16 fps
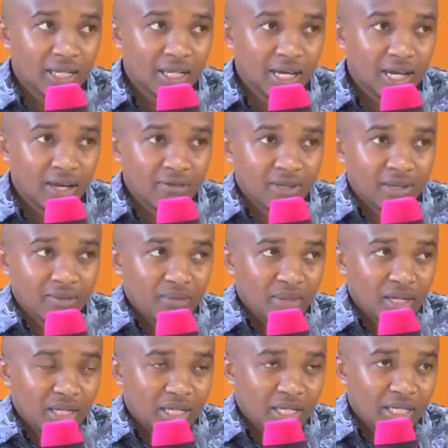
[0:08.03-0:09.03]
And having
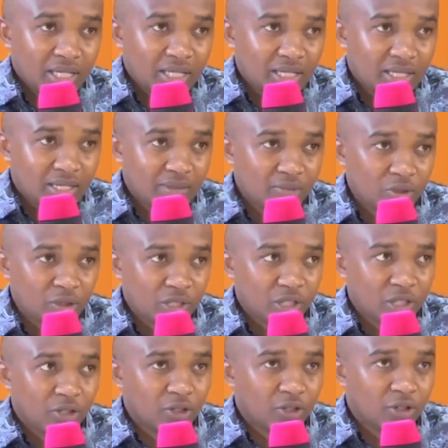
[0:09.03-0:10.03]
made this
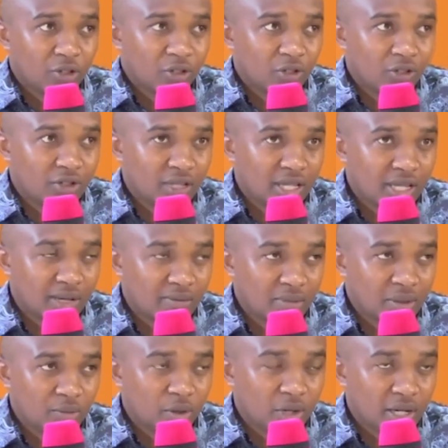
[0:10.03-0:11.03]
position known, there are
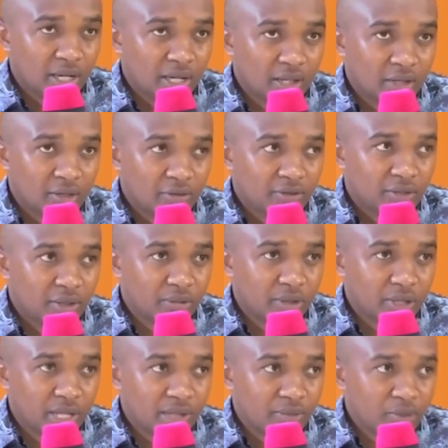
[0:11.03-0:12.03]
people who are uncomfortable
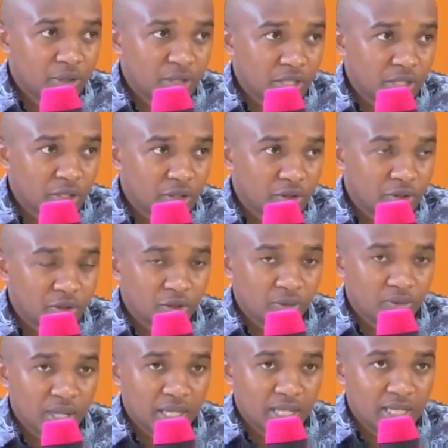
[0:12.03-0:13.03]
with that position. So
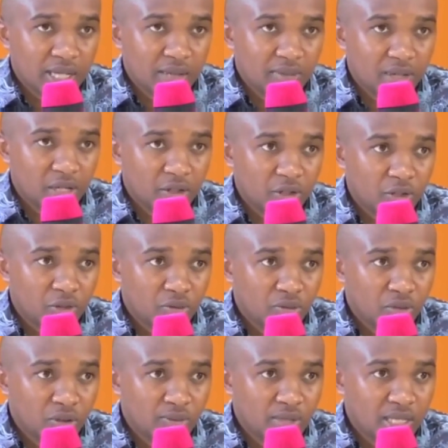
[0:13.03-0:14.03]
by the time I got to
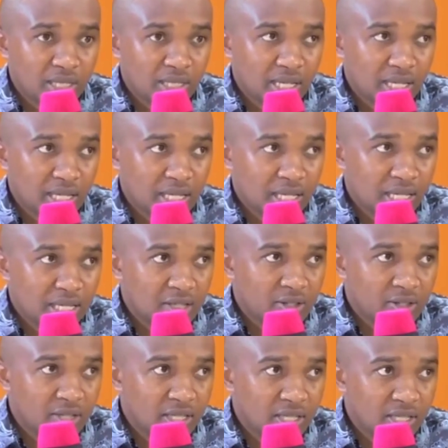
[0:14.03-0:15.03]
Bomas at the
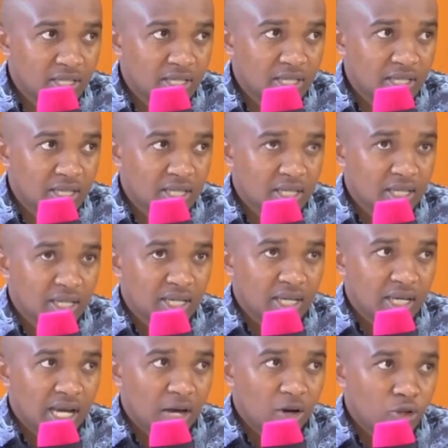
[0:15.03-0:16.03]
entrance,
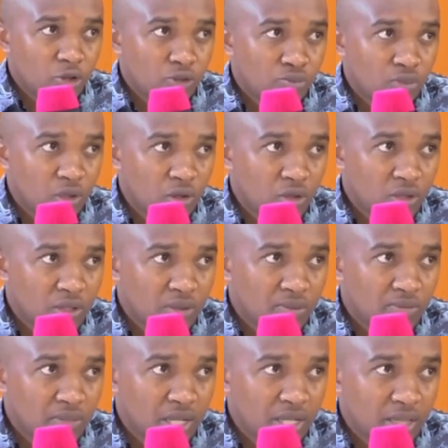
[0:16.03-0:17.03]
I was blocked
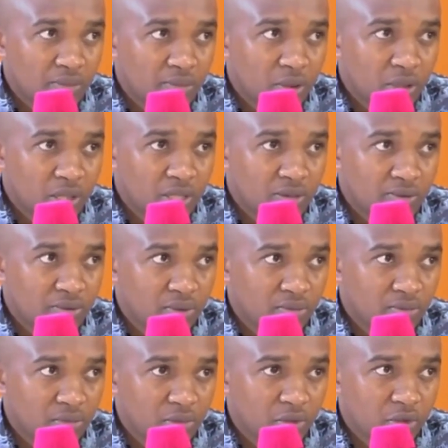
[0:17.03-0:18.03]
by the police
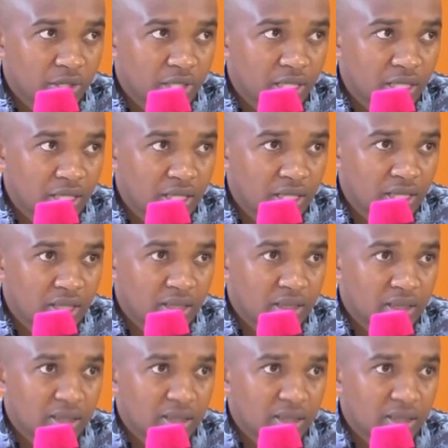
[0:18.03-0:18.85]
from going in.